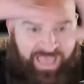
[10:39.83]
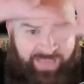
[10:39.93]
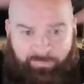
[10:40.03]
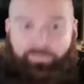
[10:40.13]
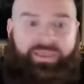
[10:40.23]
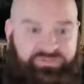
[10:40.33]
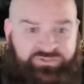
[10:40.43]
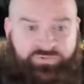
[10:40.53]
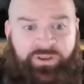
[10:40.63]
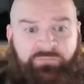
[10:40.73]
They had big
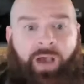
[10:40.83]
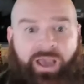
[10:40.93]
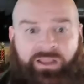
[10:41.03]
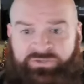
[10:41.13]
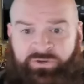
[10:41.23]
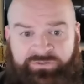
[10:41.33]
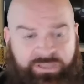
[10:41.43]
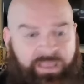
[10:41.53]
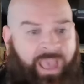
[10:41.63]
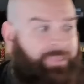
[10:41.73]
screen monitors,